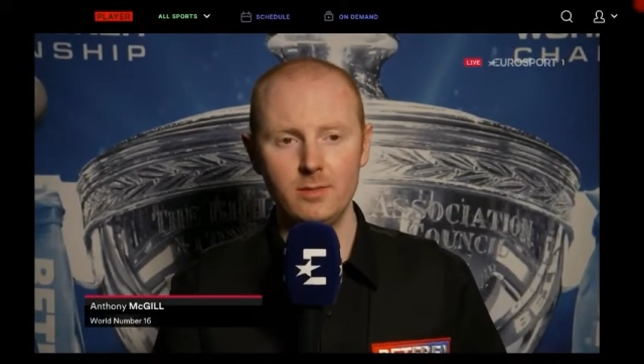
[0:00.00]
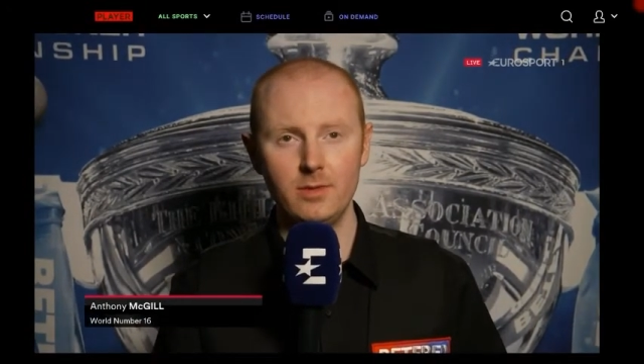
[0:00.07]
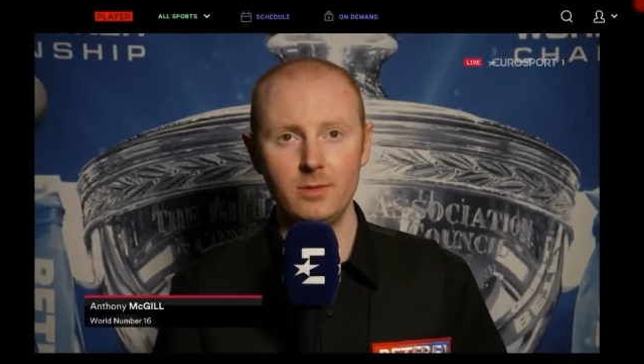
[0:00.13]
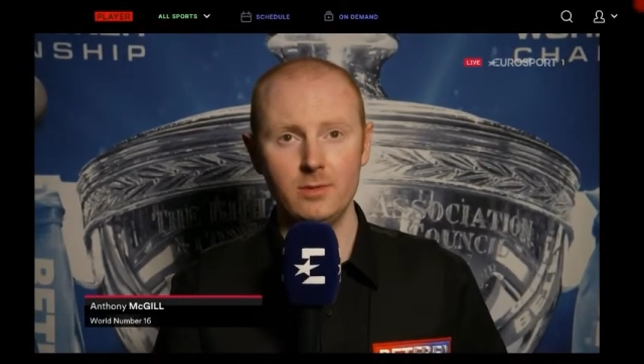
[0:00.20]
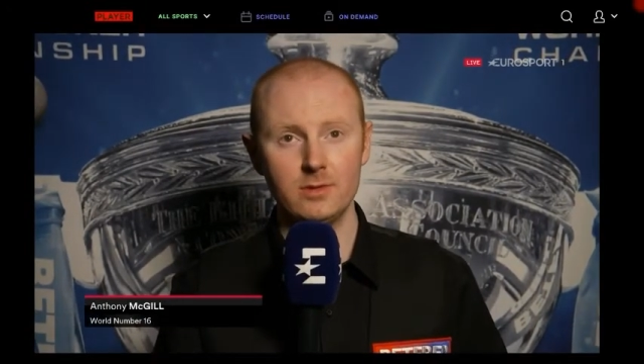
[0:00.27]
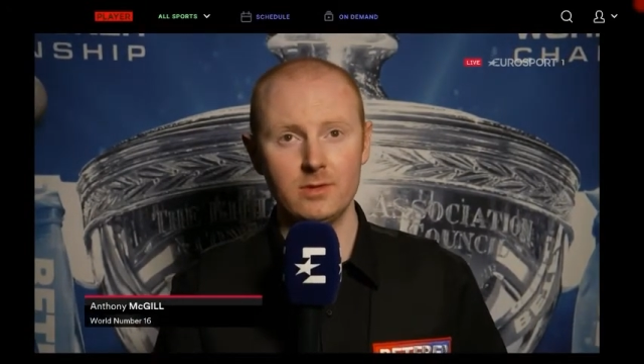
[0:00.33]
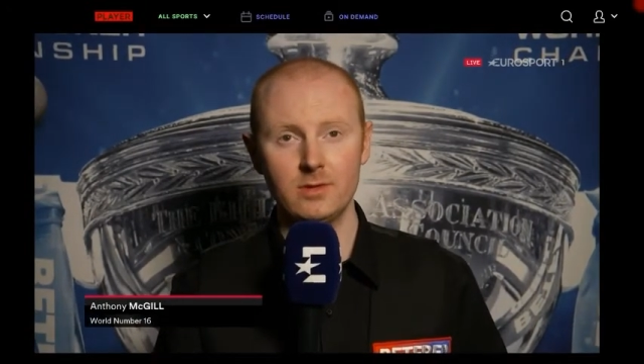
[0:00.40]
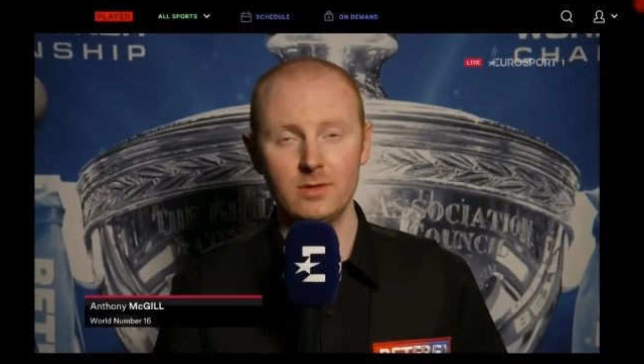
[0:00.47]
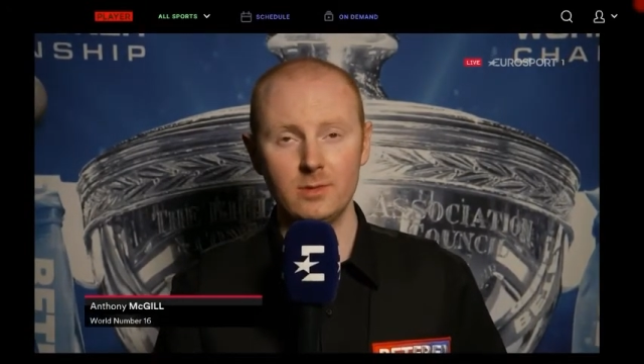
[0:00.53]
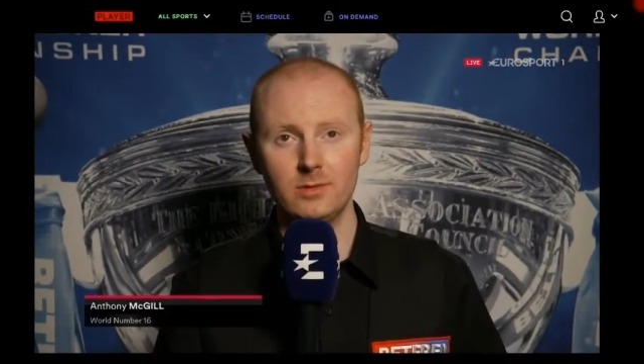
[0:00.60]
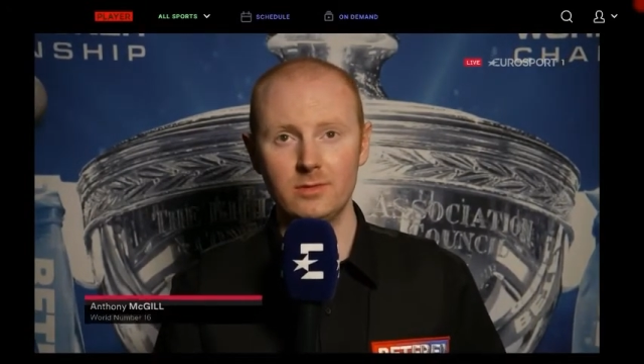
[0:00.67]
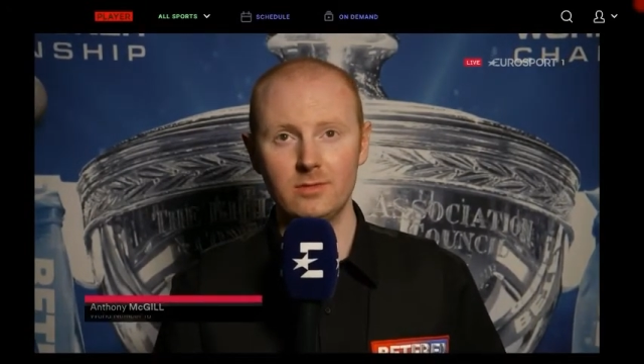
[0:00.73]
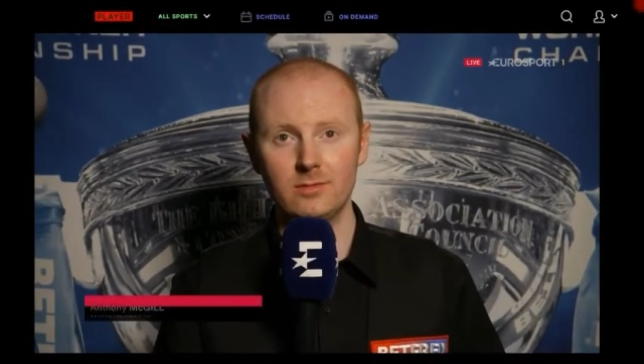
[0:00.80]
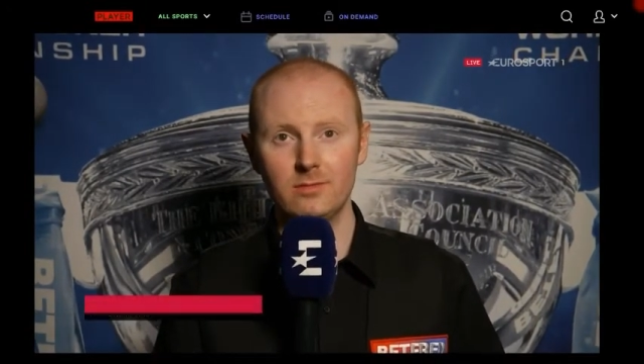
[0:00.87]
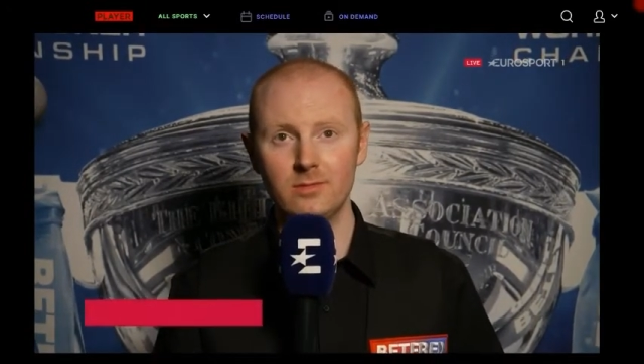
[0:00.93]
but it
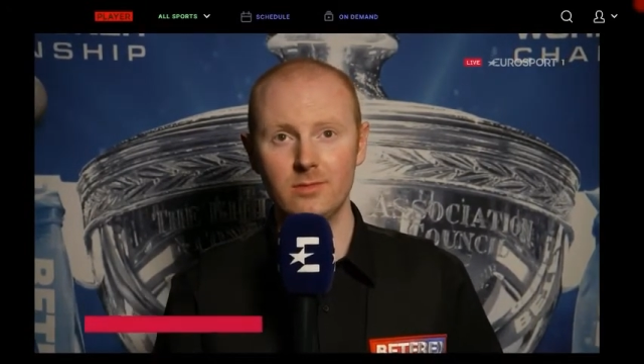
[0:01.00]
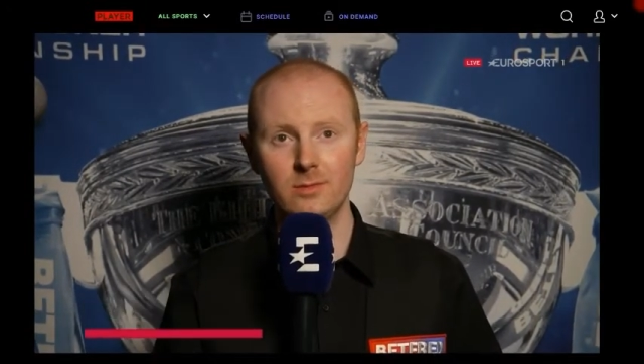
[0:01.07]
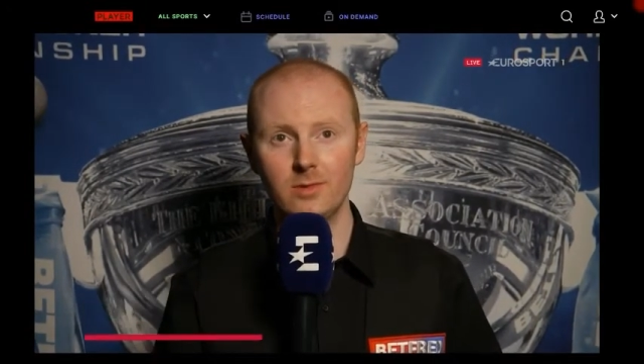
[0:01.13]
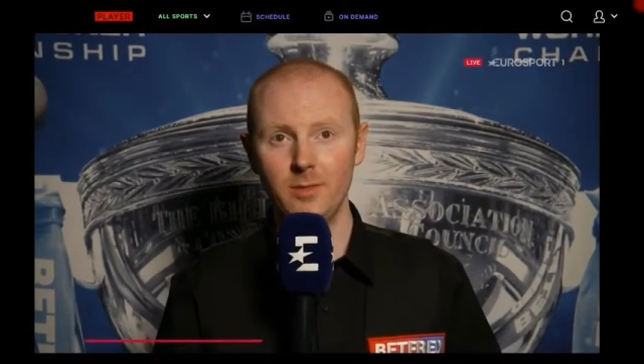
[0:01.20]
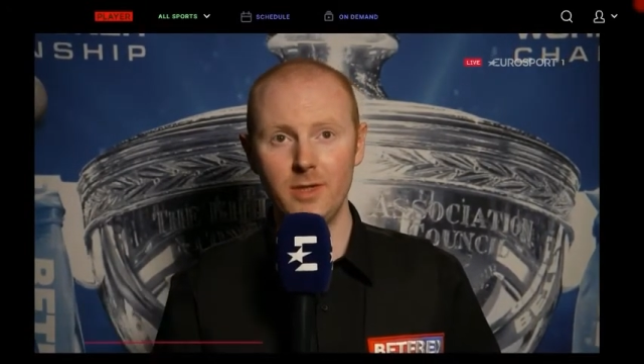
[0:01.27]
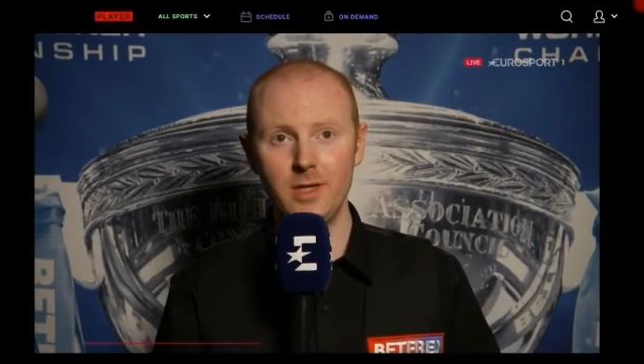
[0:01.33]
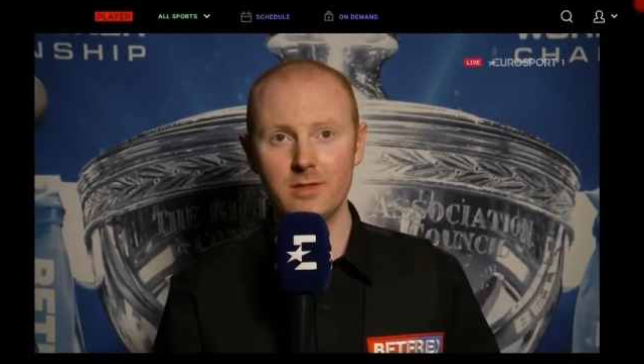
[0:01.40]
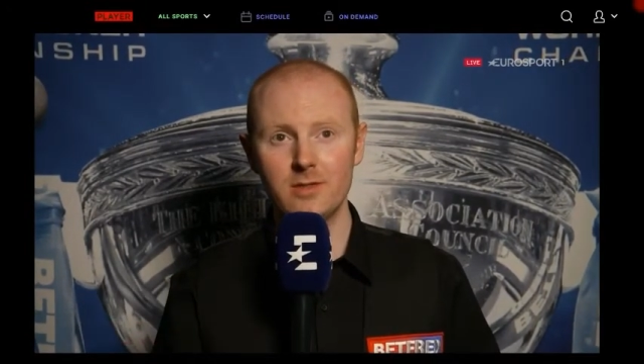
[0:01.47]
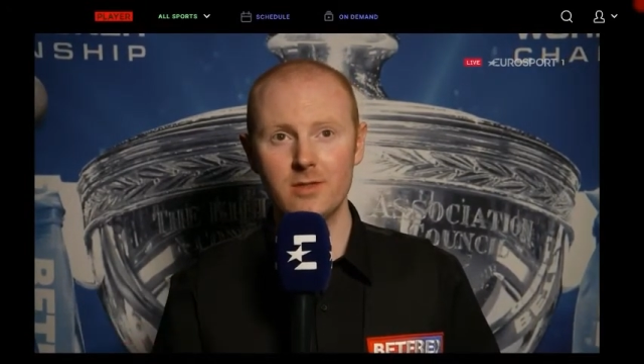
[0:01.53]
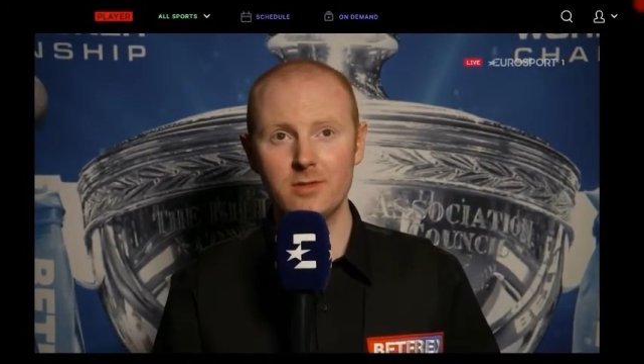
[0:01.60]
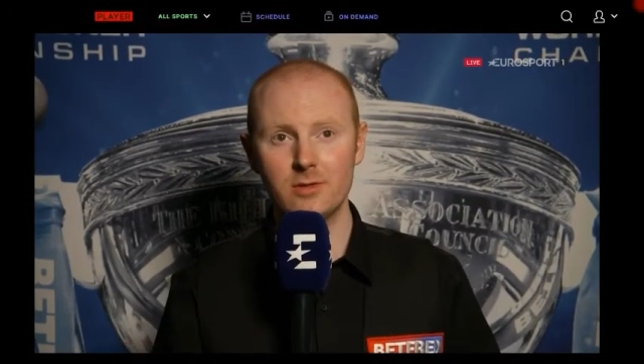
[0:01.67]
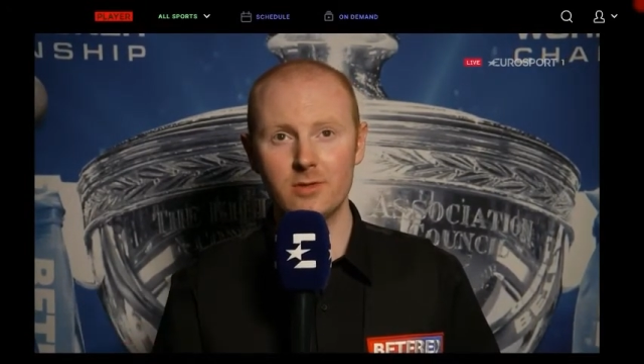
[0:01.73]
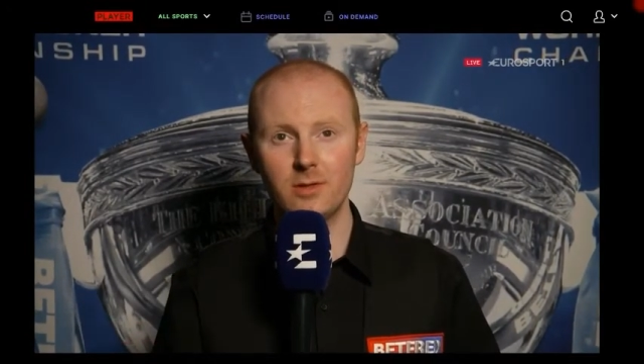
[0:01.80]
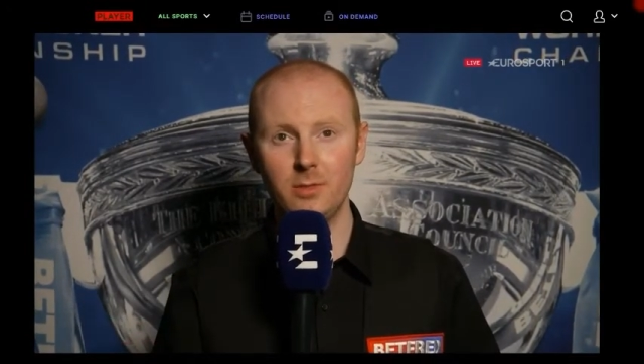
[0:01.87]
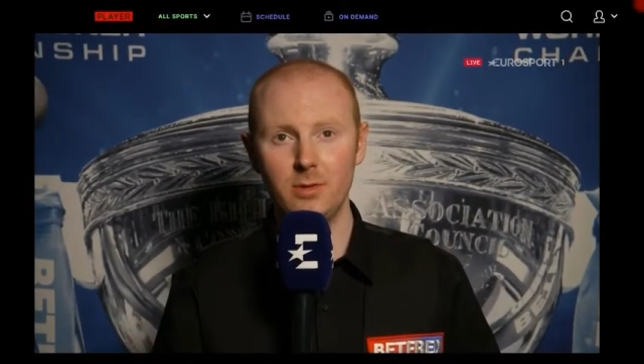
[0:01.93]
was amazing
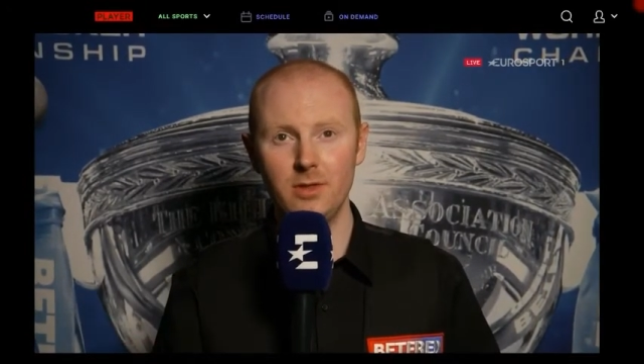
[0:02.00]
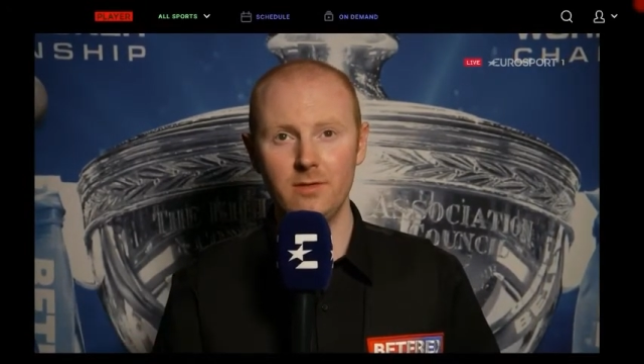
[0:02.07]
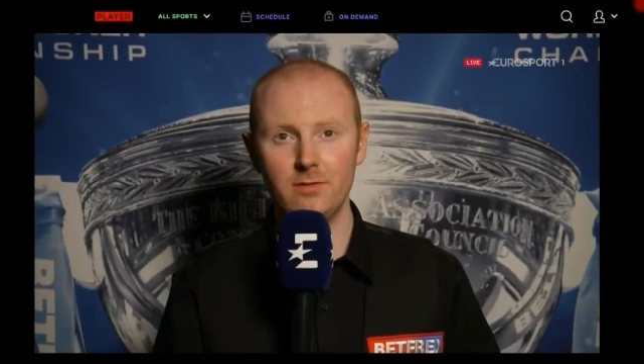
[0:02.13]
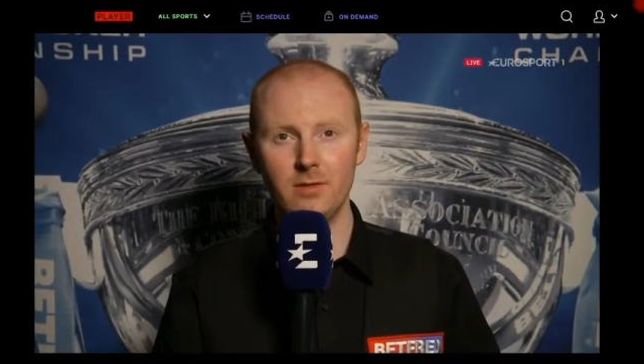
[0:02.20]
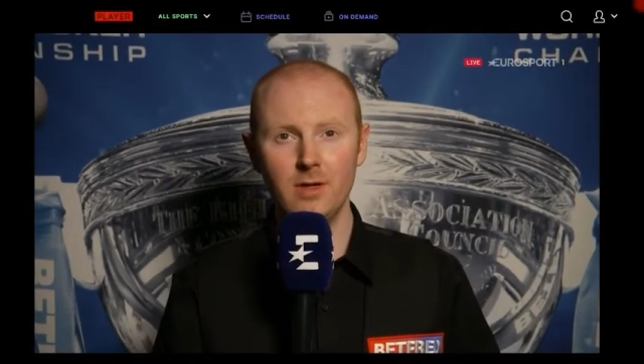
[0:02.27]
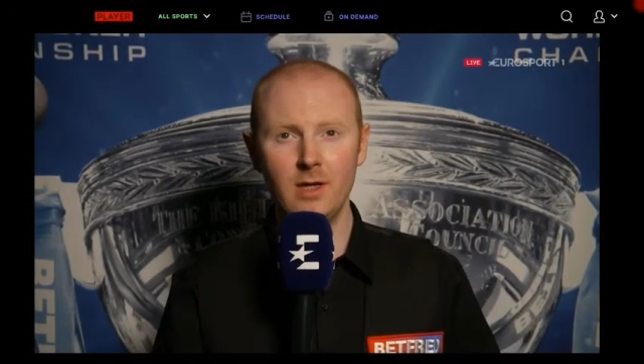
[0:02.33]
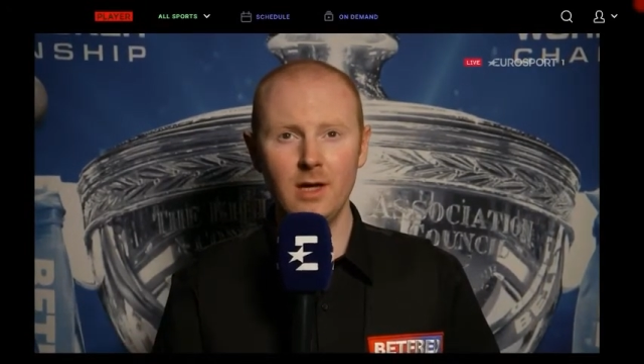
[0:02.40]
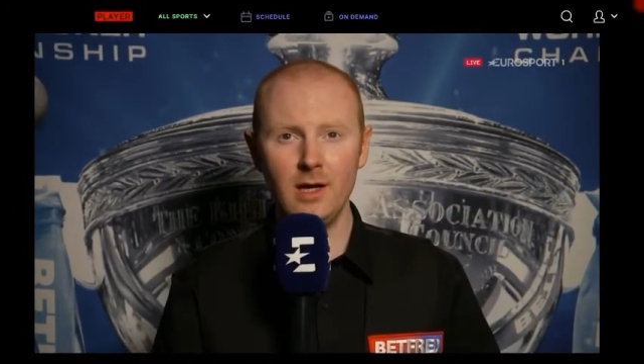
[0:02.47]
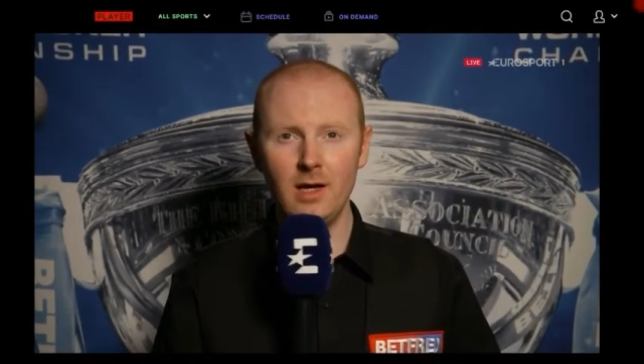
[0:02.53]
just to play in front.